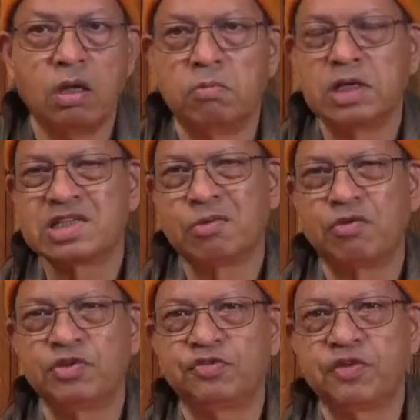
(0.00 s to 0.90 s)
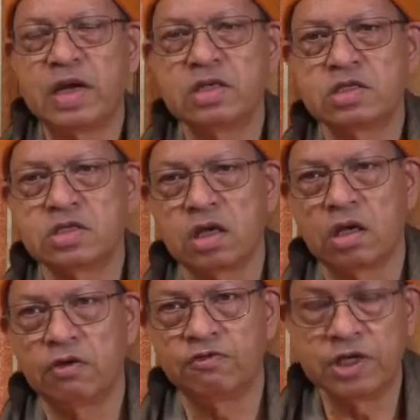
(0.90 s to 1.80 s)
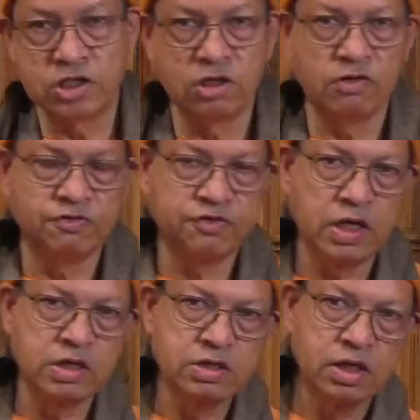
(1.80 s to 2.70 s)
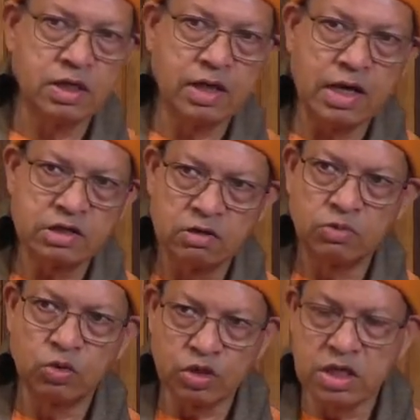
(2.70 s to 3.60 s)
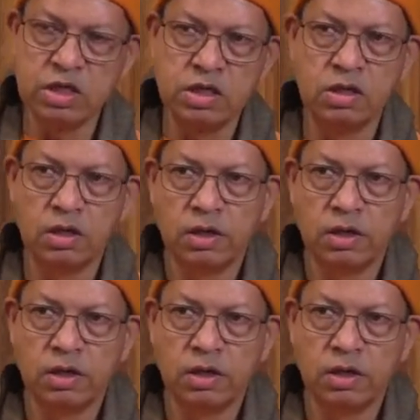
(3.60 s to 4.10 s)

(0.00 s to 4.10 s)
But some of his friends, Vaishnava friends, had asked him to read